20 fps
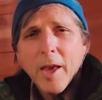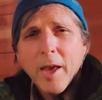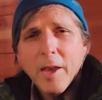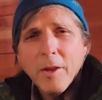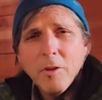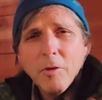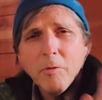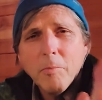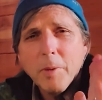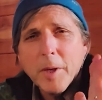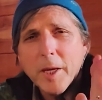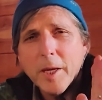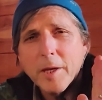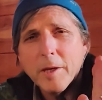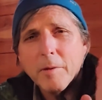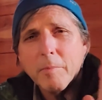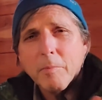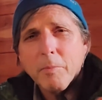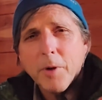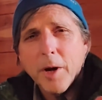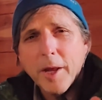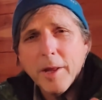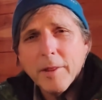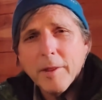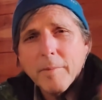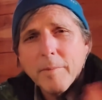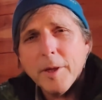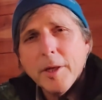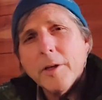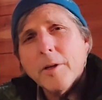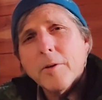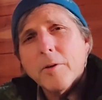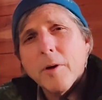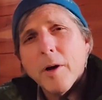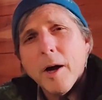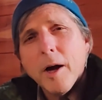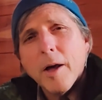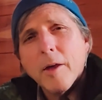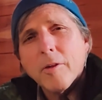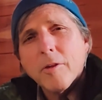and you begin to break them into
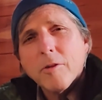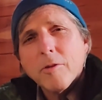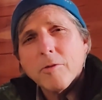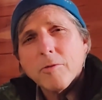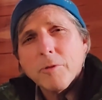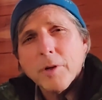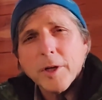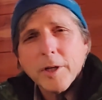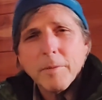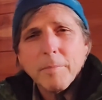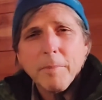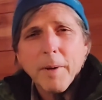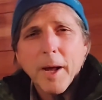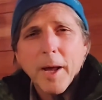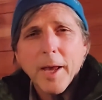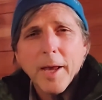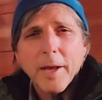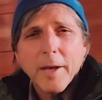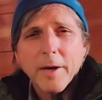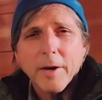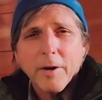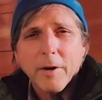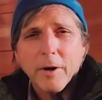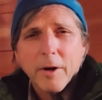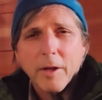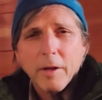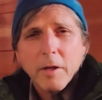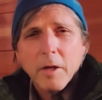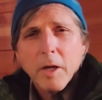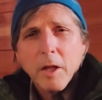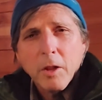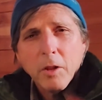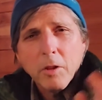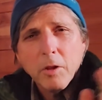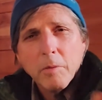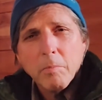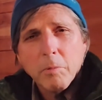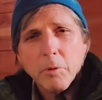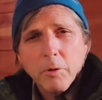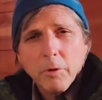a, a strict binary
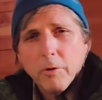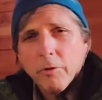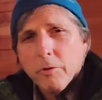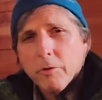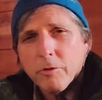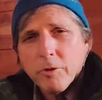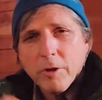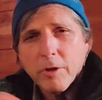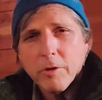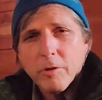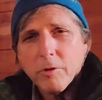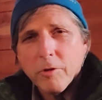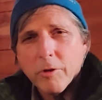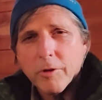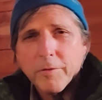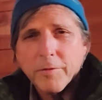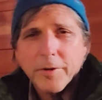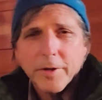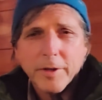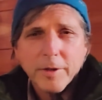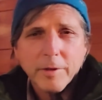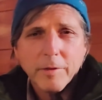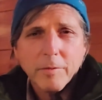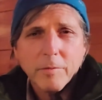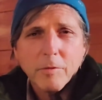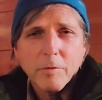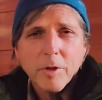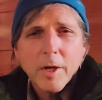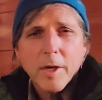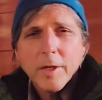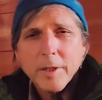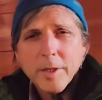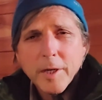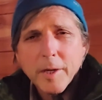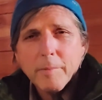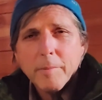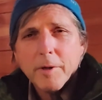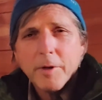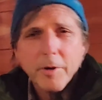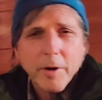liberals, conservatives,
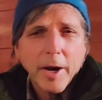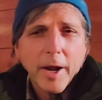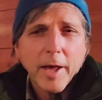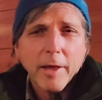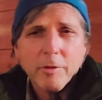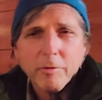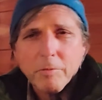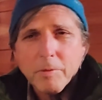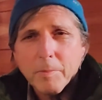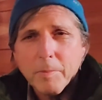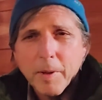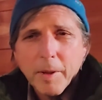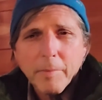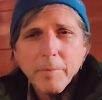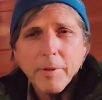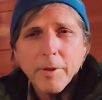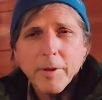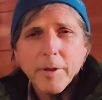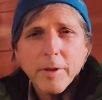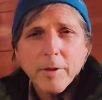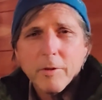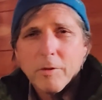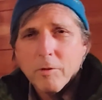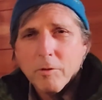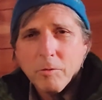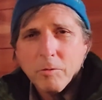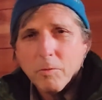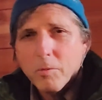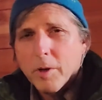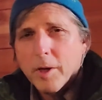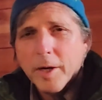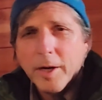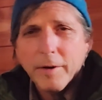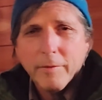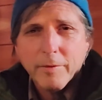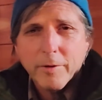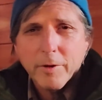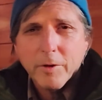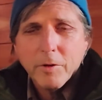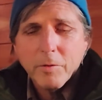Democrats, Republicans,
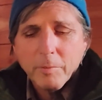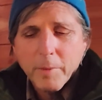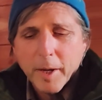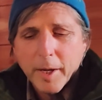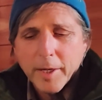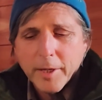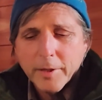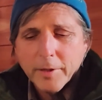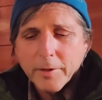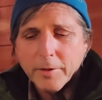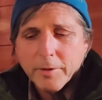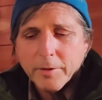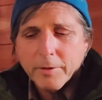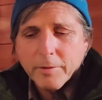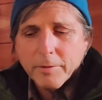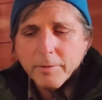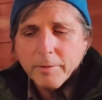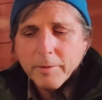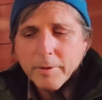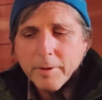whatever you might do.